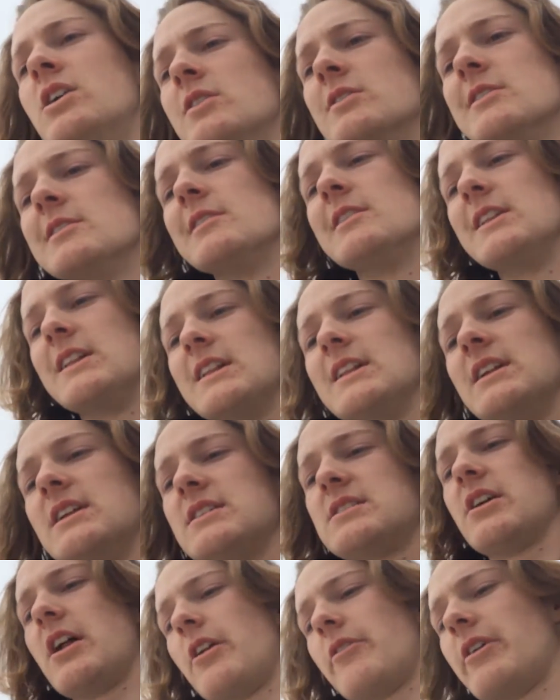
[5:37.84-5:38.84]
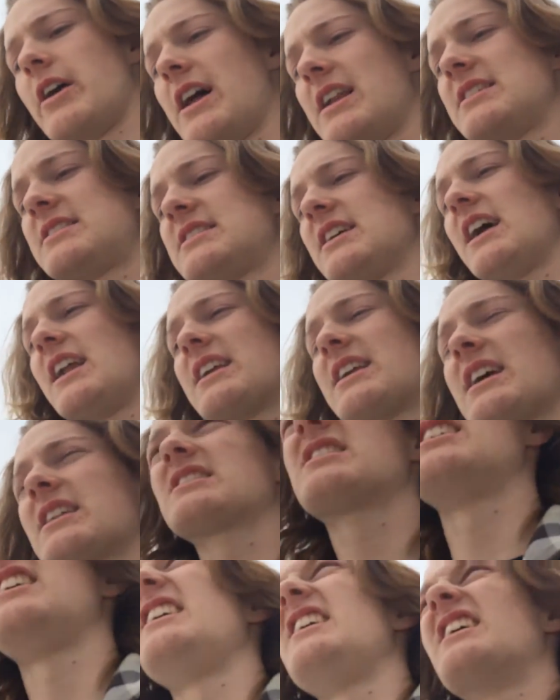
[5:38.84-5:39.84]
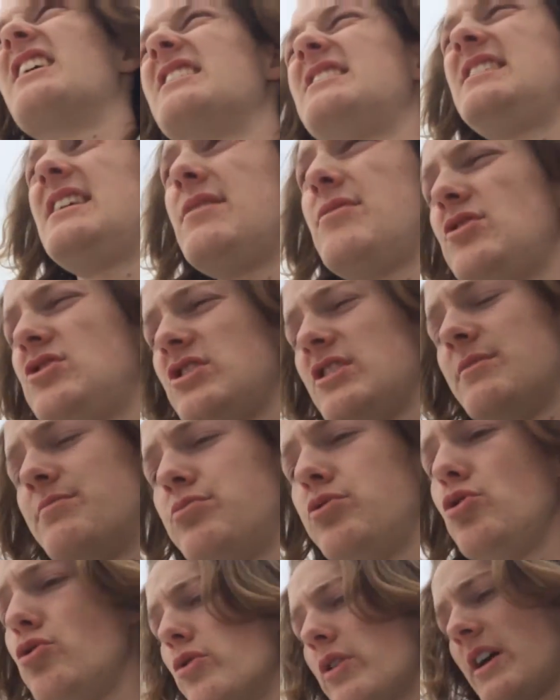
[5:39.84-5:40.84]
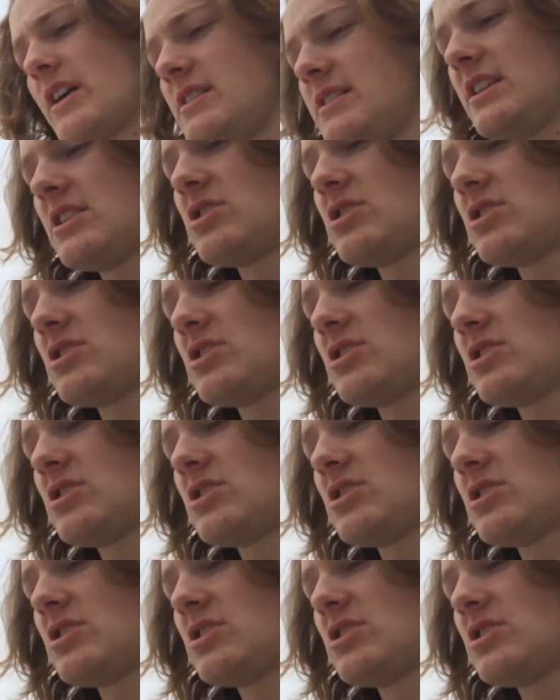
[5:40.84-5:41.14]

so anyway, I decided to get the DVD, Blu-ray, and